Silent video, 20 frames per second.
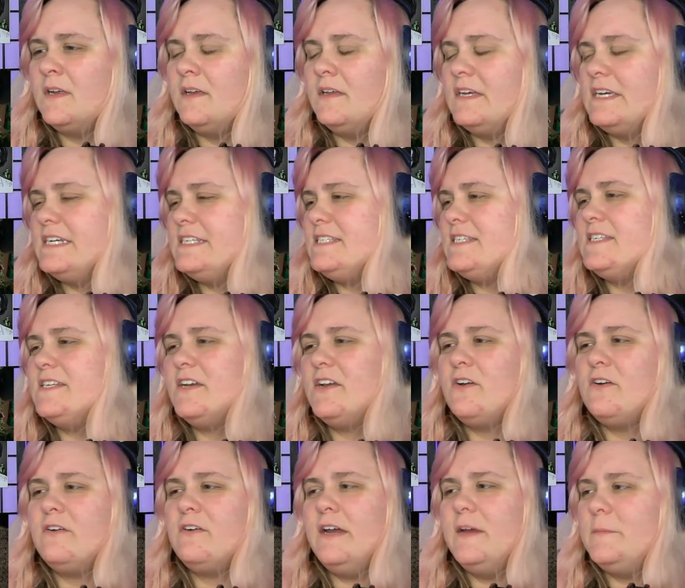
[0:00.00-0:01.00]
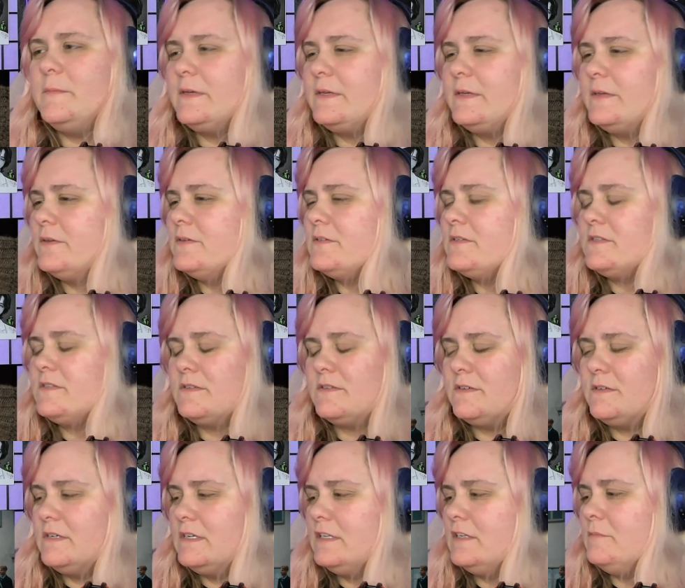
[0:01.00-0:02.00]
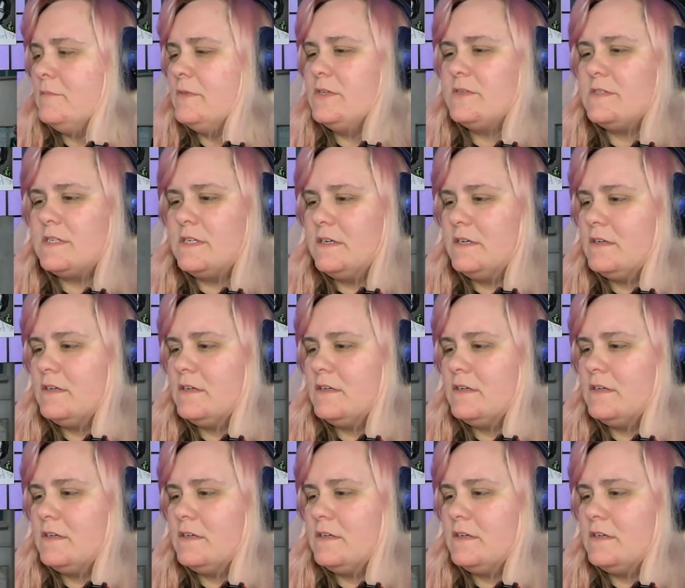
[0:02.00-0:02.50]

This is a great build in the music.